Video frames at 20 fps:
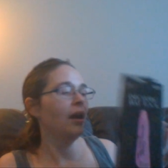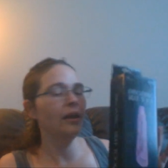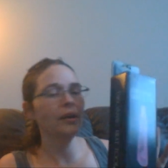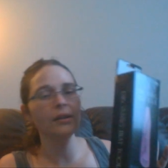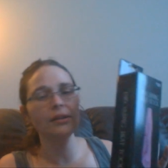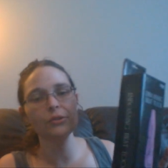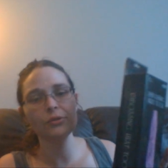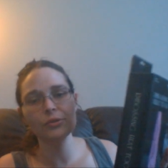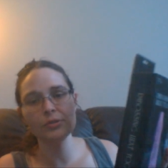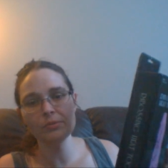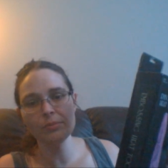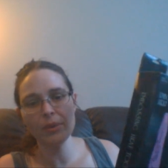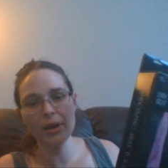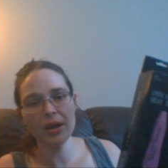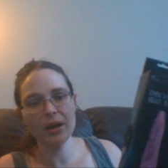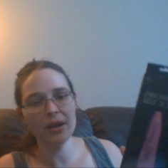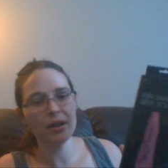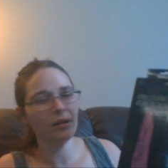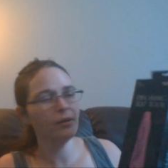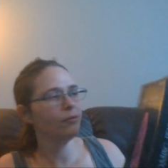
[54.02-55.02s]
And I used
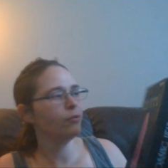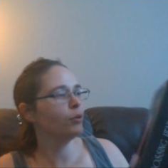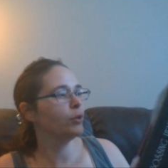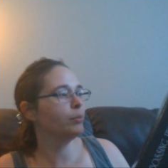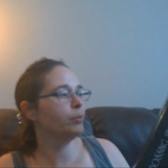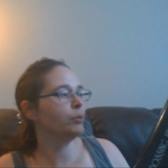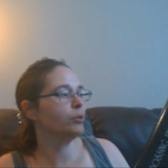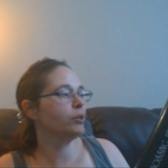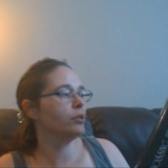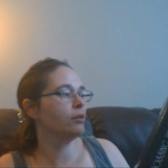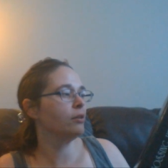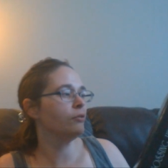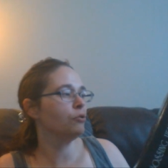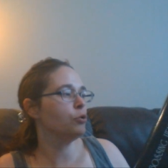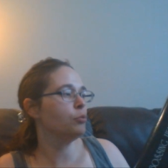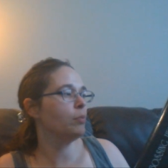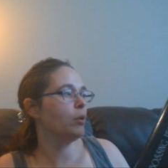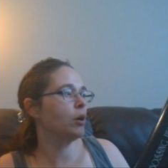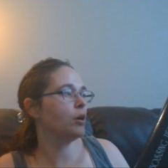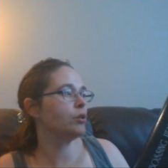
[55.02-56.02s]
my 40% off
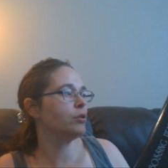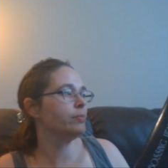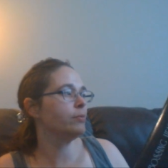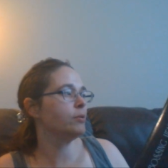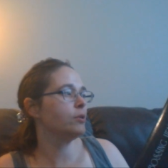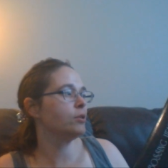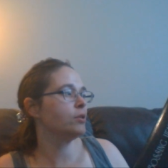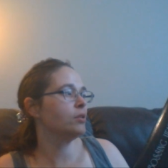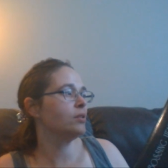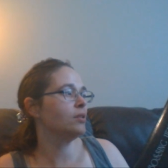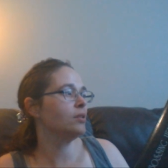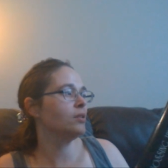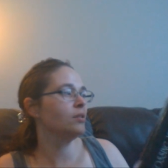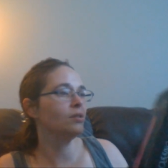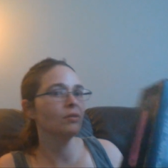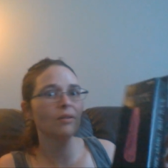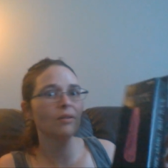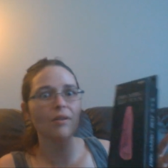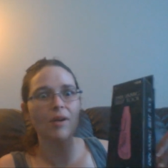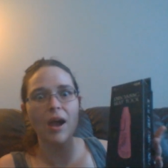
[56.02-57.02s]
coupon to purchase this,
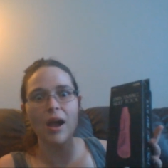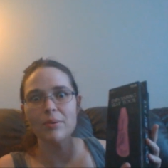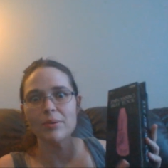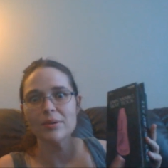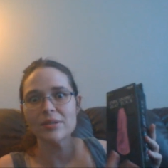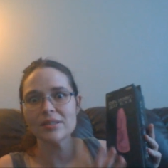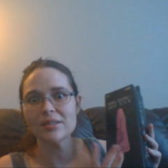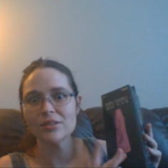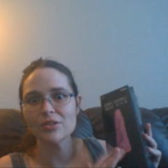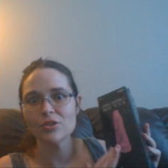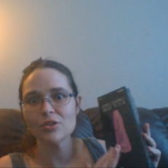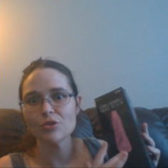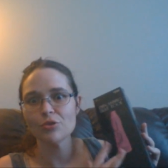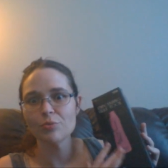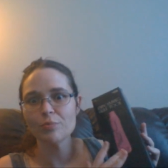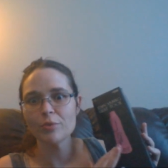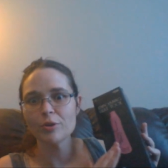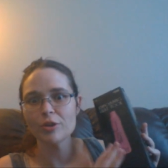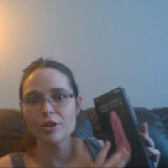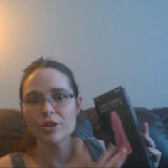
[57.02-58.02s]
so
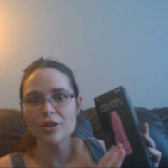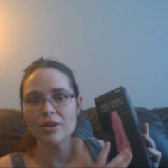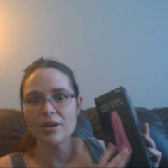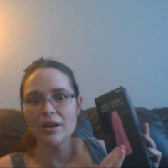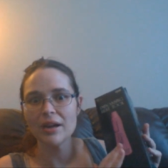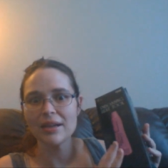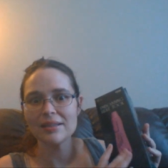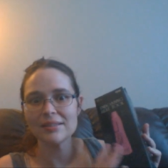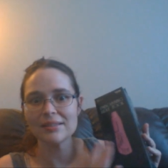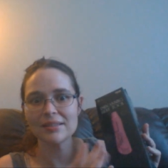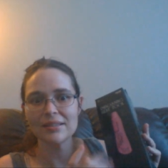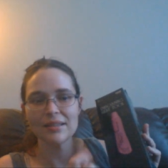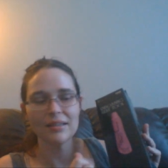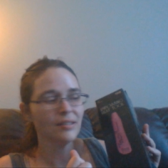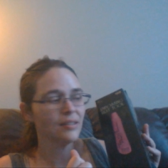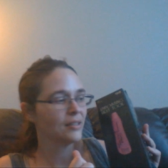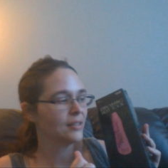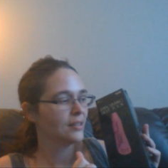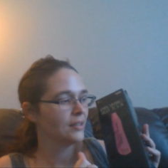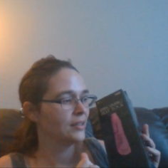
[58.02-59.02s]
super
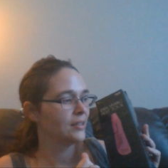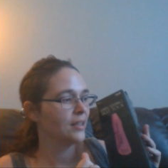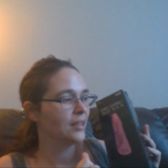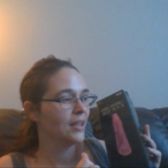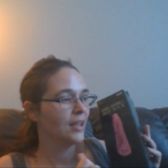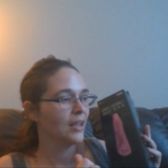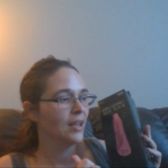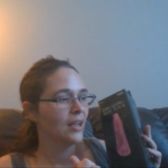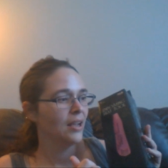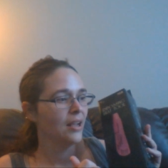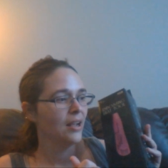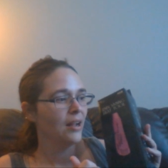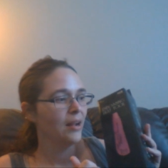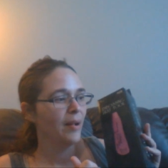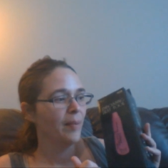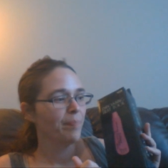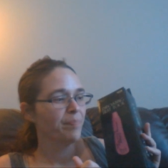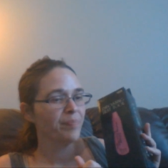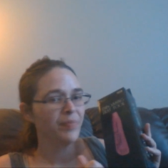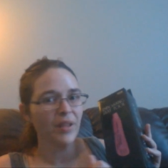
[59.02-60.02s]
excited.
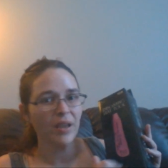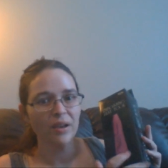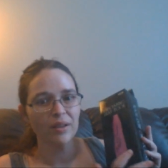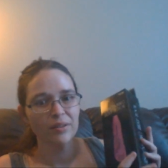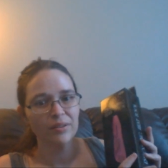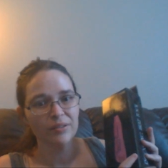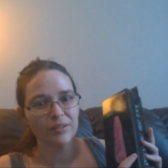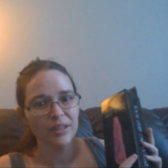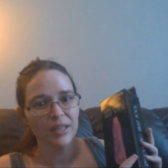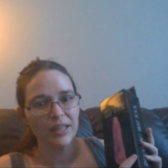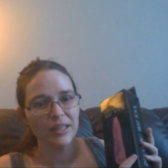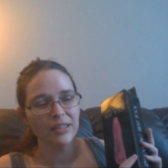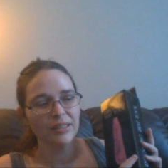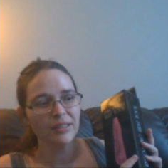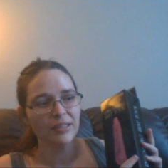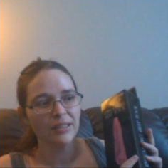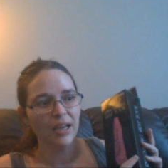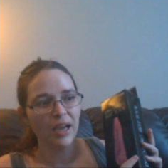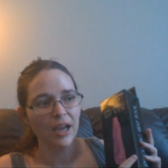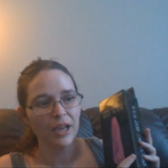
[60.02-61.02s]
Other
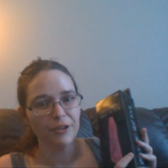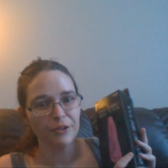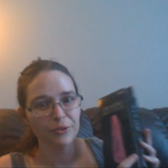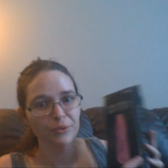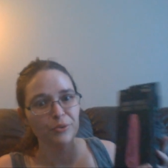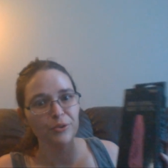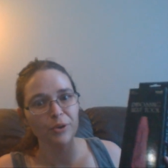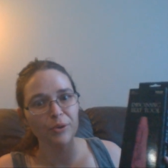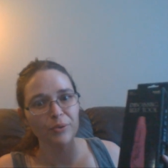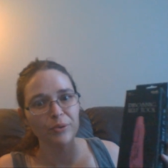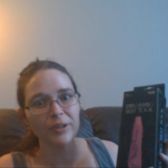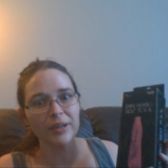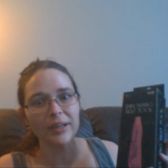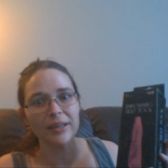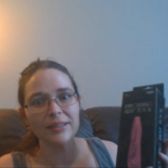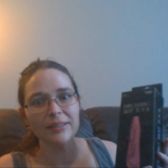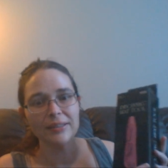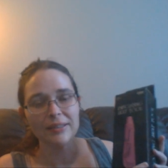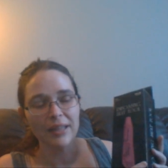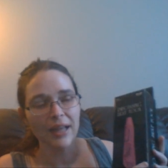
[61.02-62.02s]
than I do know that
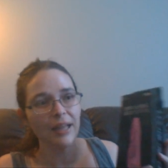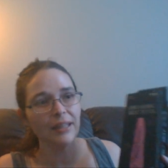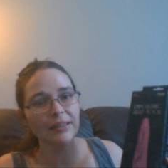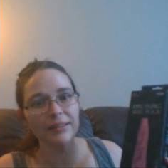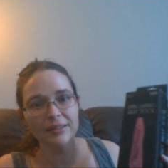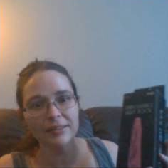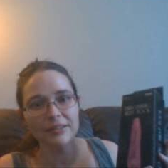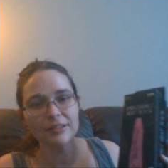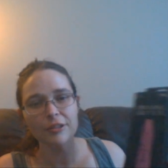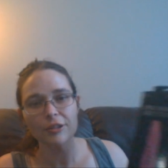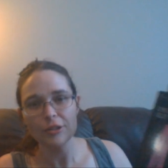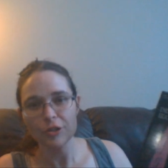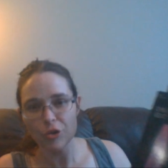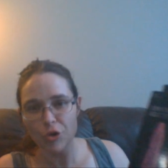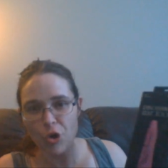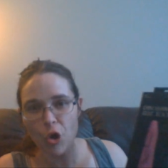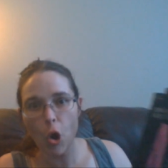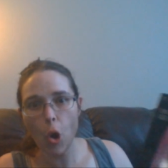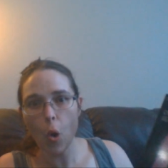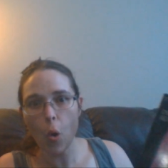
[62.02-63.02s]
I
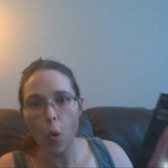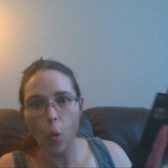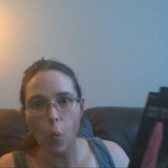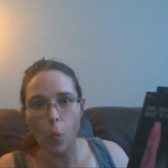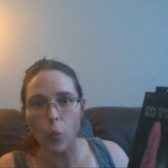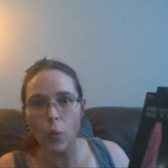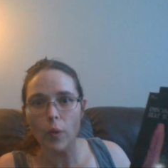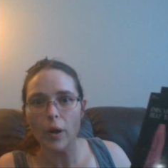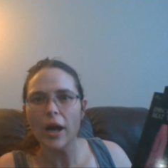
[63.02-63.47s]
know